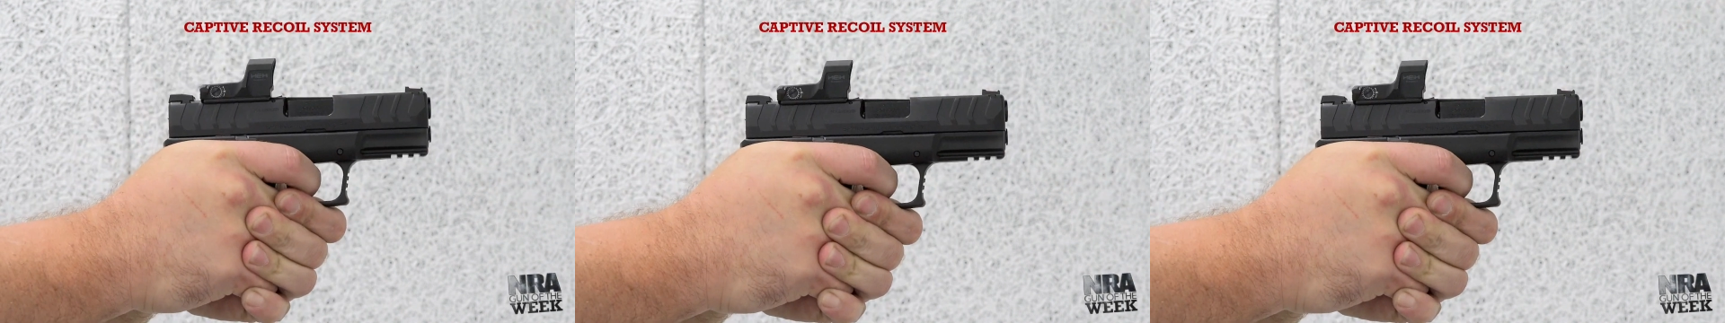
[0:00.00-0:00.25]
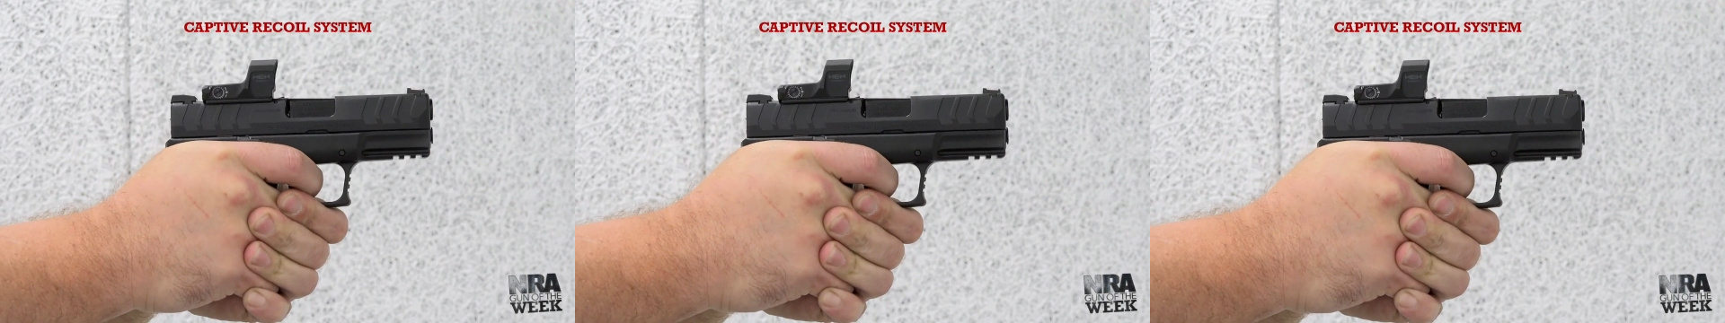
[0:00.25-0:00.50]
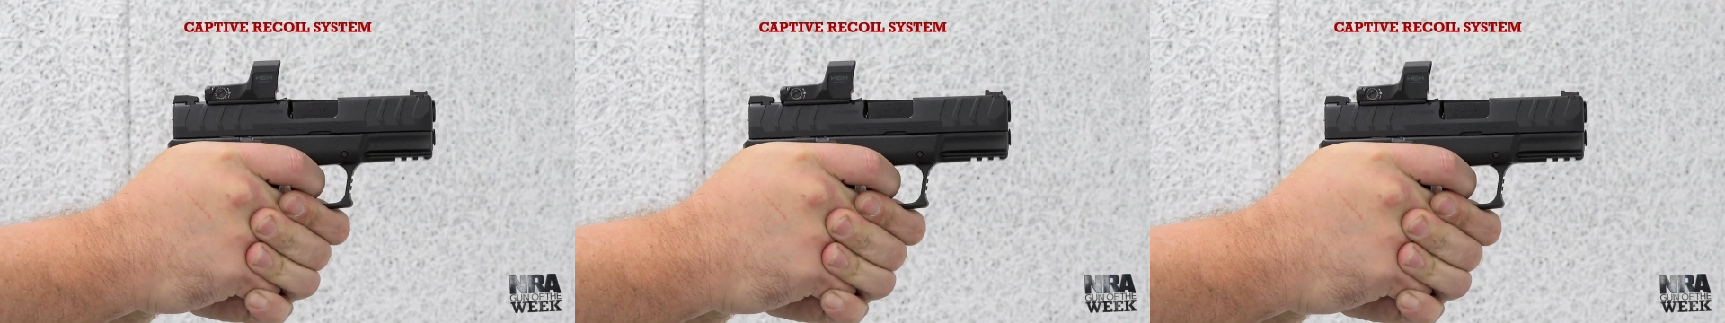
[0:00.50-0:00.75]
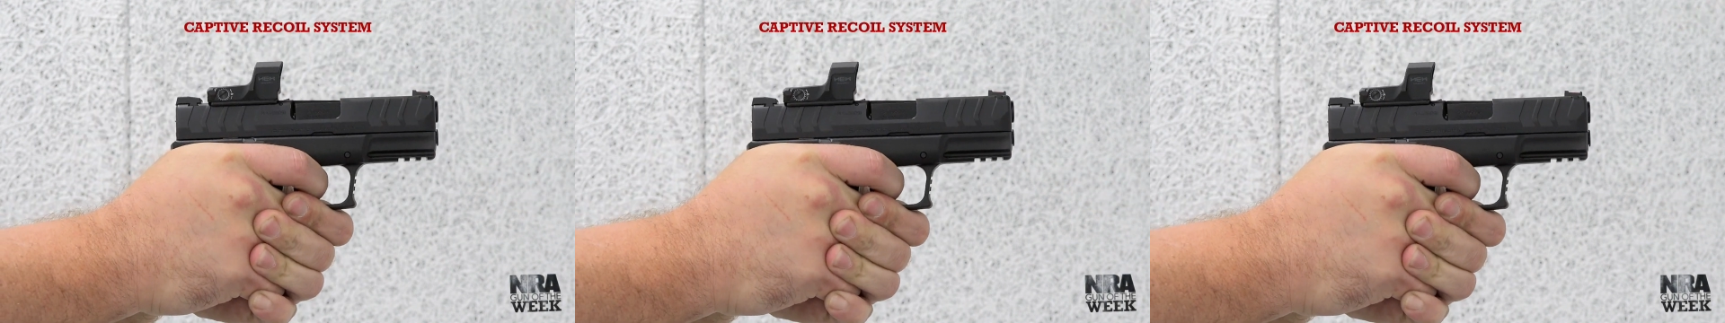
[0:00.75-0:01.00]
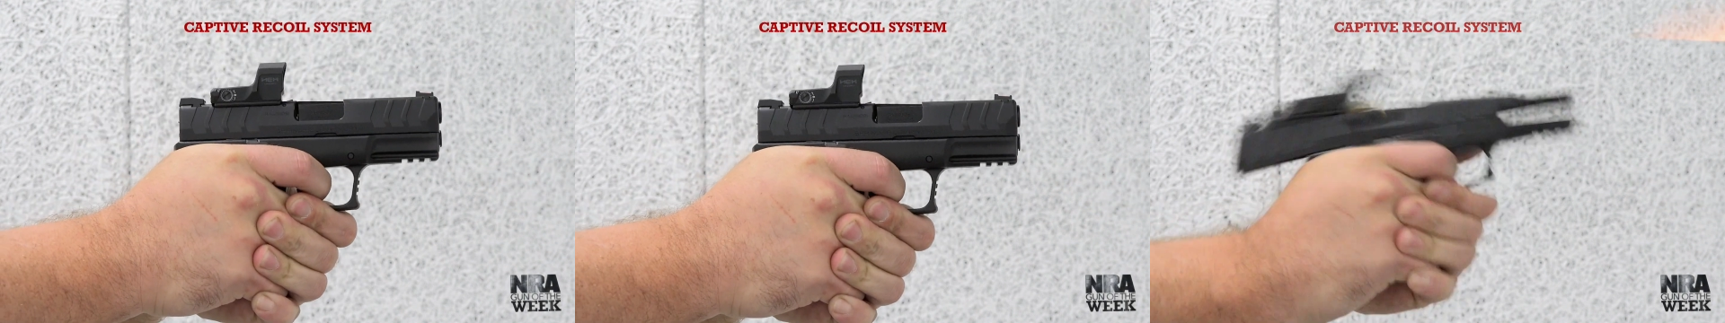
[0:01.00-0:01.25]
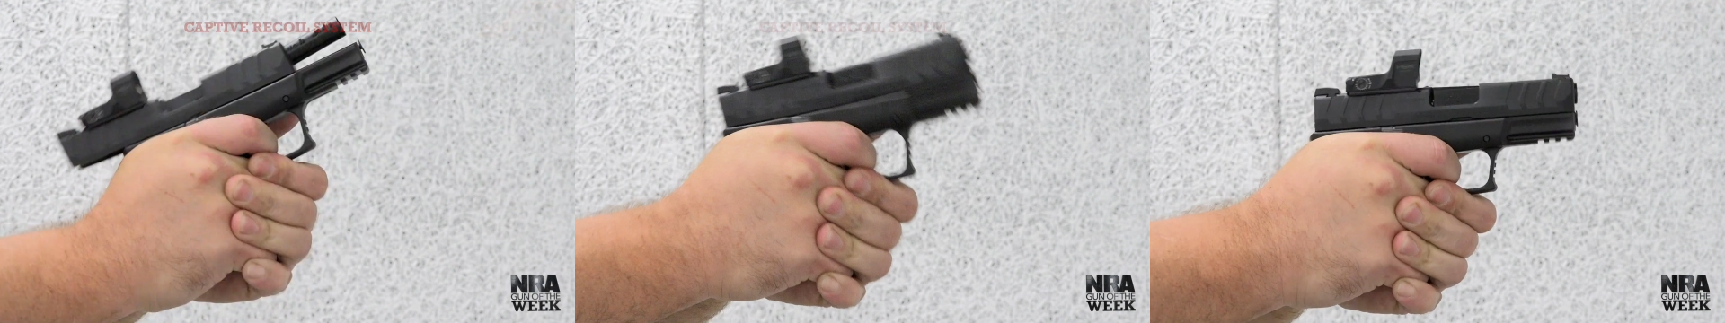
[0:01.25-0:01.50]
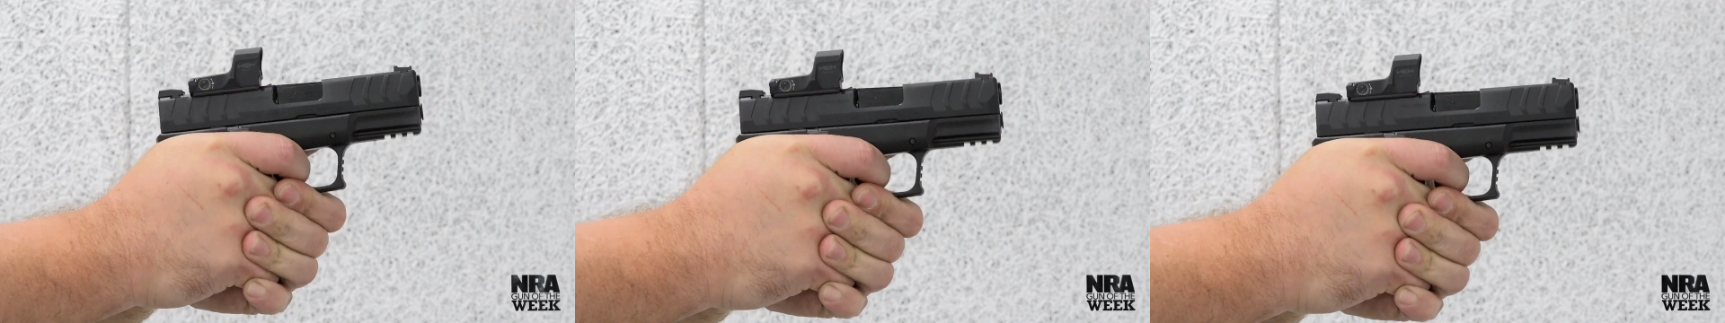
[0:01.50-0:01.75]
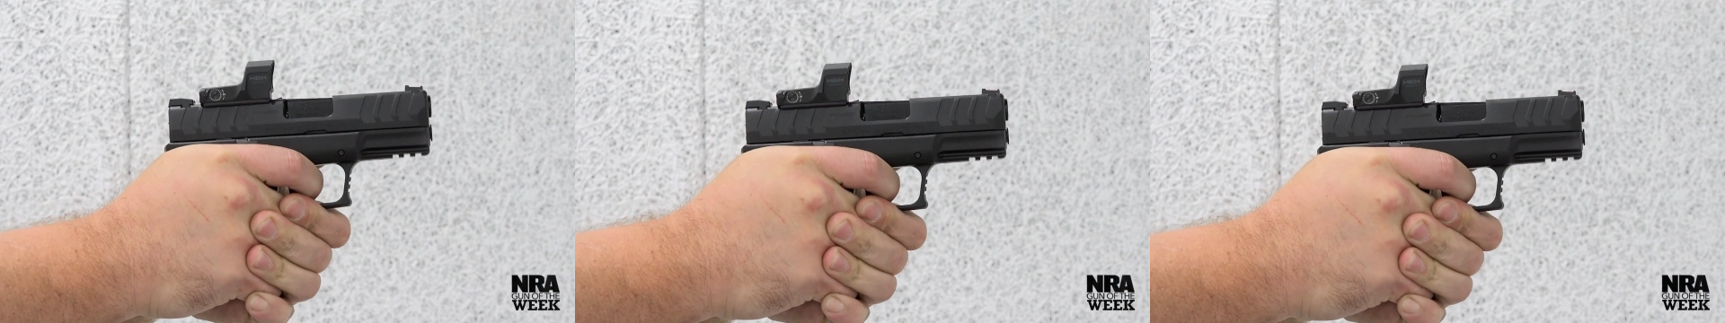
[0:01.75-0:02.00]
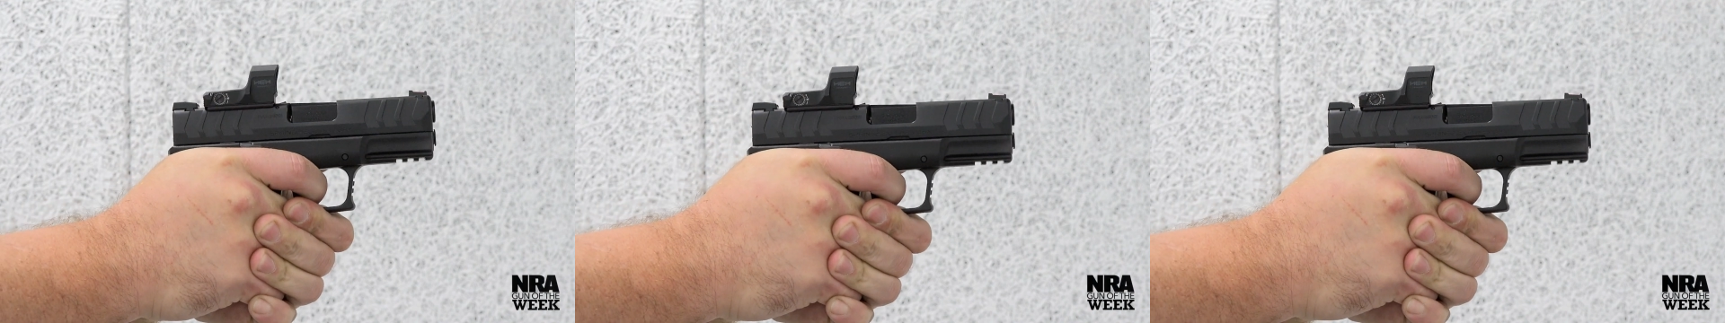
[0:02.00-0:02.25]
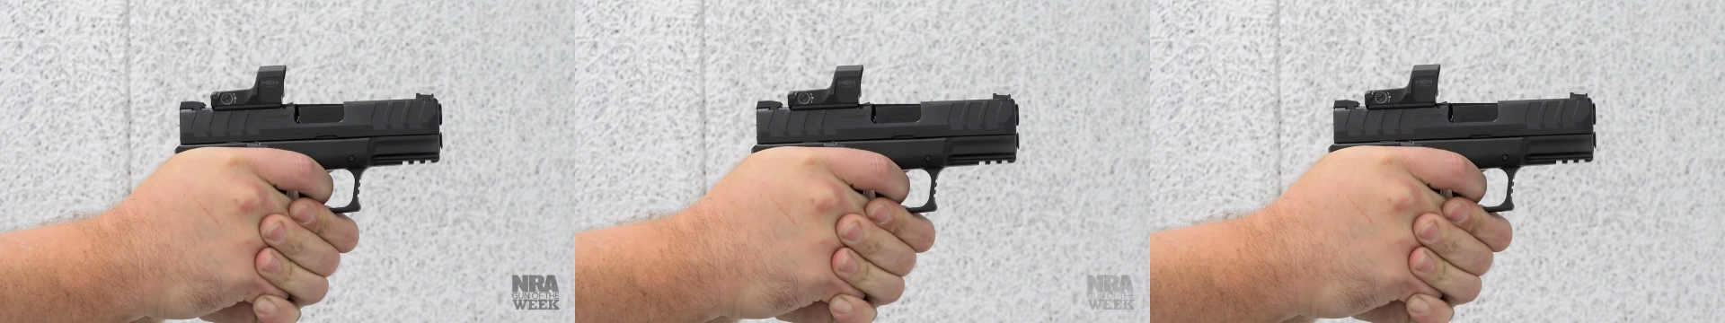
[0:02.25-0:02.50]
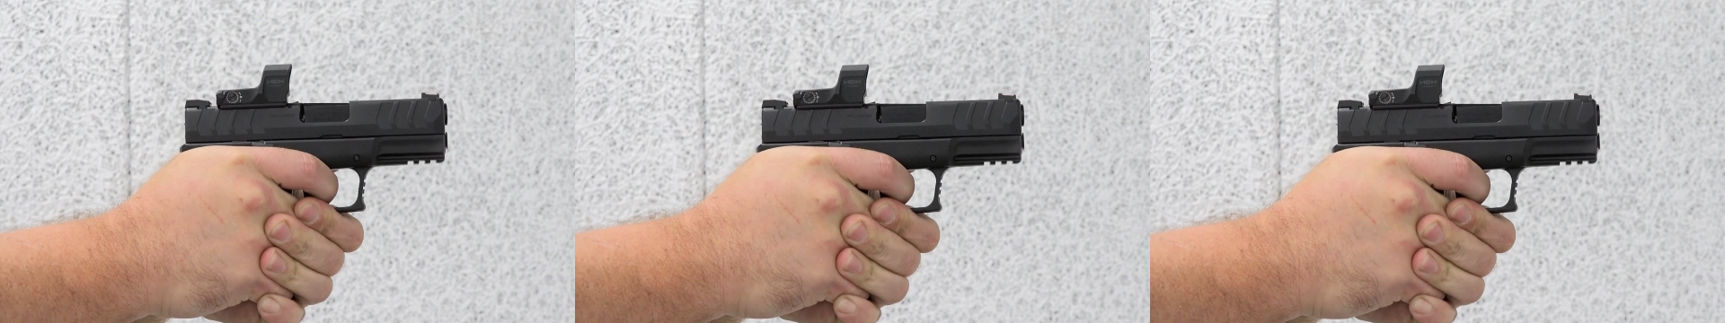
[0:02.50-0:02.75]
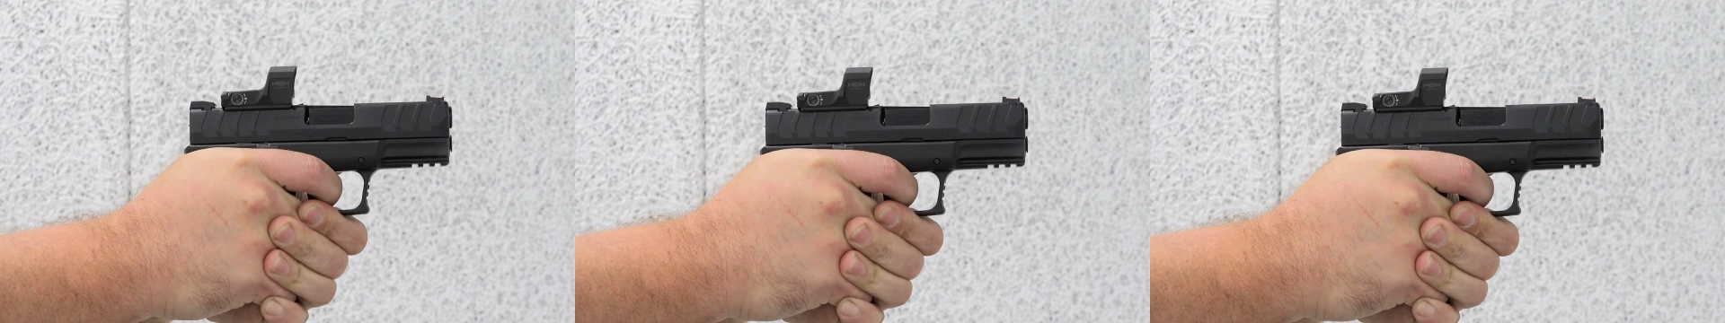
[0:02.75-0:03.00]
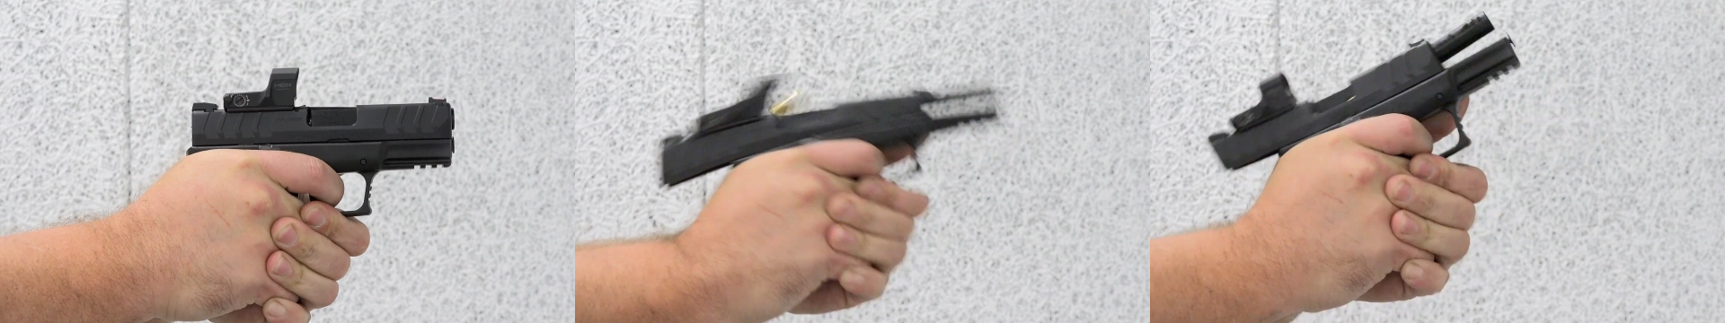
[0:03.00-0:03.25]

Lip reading: No face is visible, so there are no lips to read.